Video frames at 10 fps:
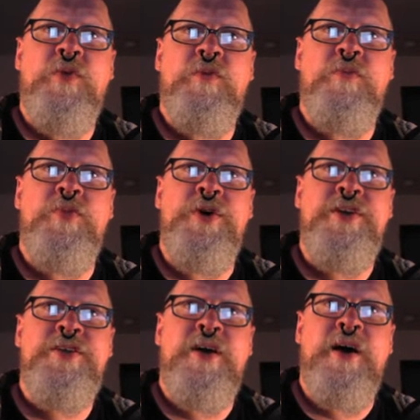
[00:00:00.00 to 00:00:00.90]

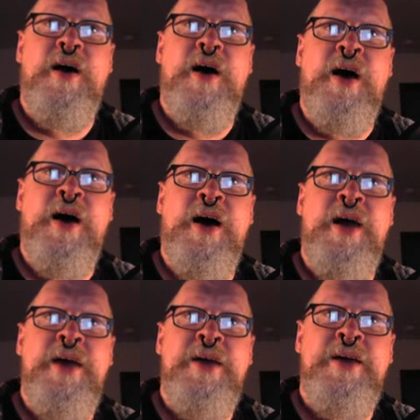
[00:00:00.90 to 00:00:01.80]
But
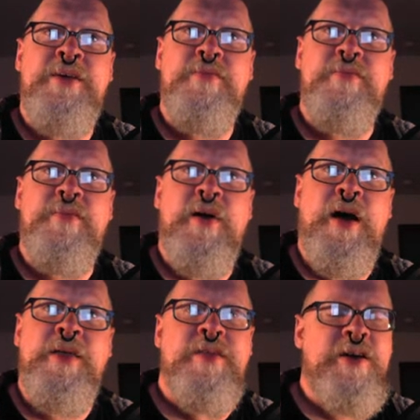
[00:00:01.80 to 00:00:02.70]
I
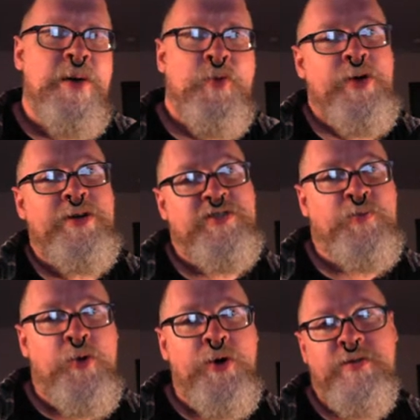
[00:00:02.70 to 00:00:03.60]
I think I'm going to
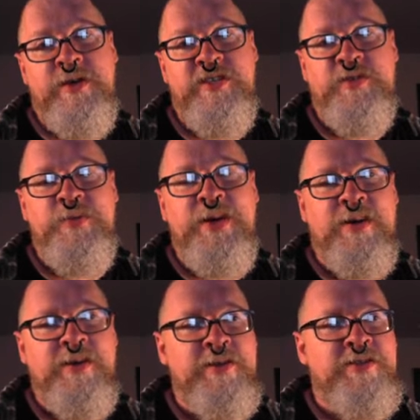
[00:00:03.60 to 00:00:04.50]
support this
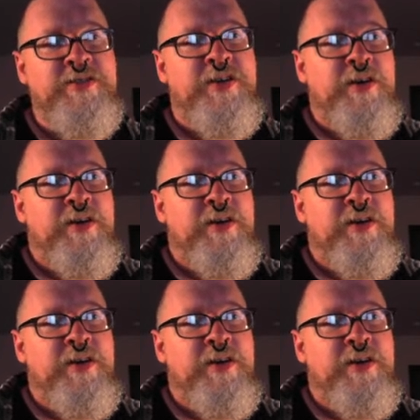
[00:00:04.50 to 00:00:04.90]
because